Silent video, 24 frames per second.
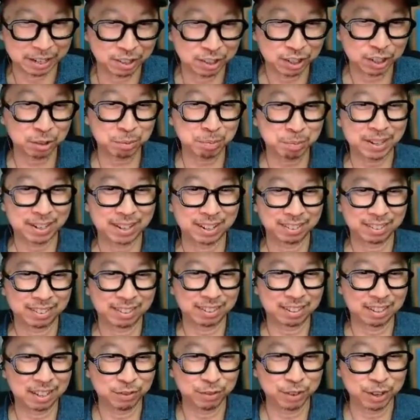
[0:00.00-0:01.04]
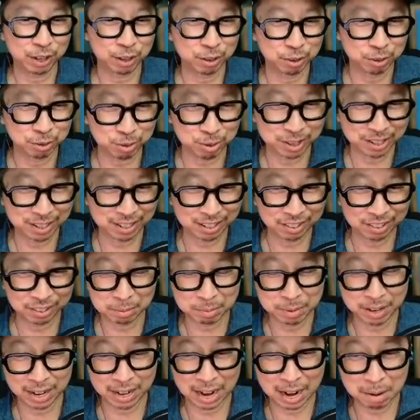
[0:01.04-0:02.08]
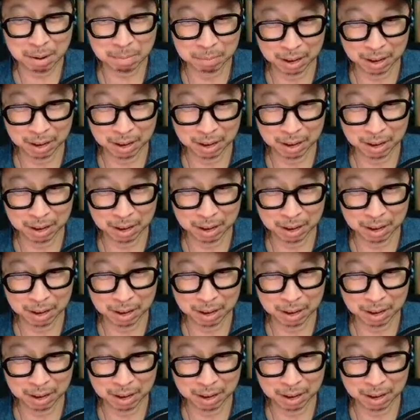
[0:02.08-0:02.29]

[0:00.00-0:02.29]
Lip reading: Just because the TV is running doesn't mean I'm